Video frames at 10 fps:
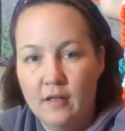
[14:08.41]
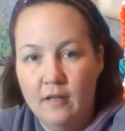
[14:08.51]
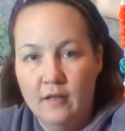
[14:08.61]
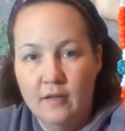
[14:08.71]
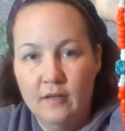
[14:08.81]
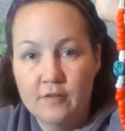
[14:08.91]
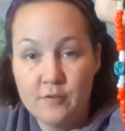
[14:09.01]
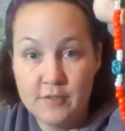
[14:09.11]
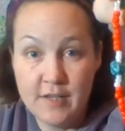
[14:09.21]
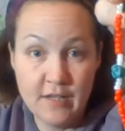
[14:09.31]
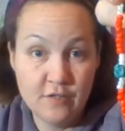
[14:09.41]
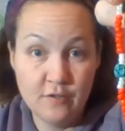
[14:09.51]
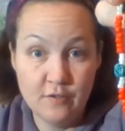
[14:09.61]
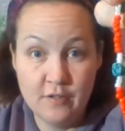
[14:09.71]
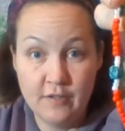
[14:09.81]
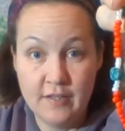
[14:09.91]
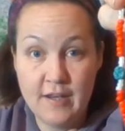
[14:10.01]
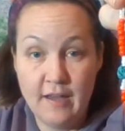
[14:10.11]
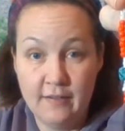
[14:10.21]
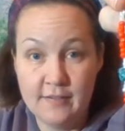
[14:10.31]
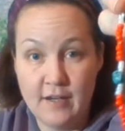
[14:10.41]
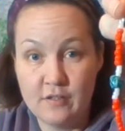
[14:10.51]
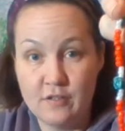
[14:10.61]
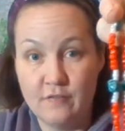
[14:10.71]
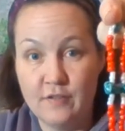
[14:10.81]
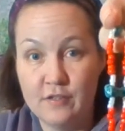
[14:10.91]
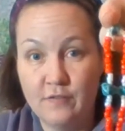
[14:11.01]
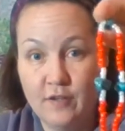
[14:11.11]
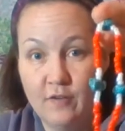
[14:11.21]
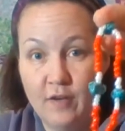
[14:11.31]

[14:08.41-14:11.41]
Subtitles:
rosary. Till next time.